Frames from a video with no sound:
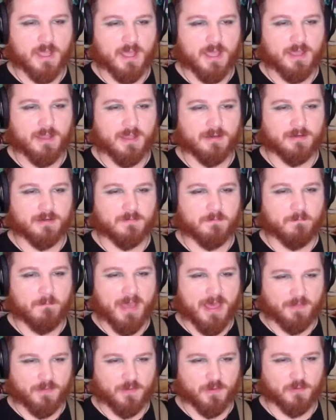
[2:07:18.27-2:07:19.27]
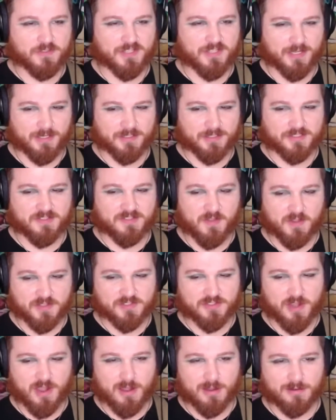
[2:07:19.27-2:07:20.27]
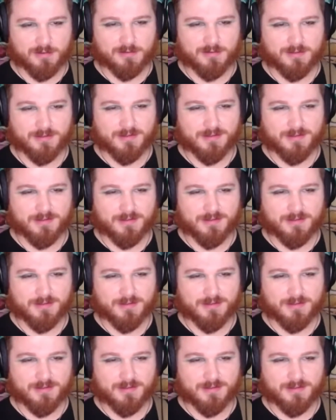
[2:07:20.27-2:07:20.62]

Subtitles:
And Matthew sings this song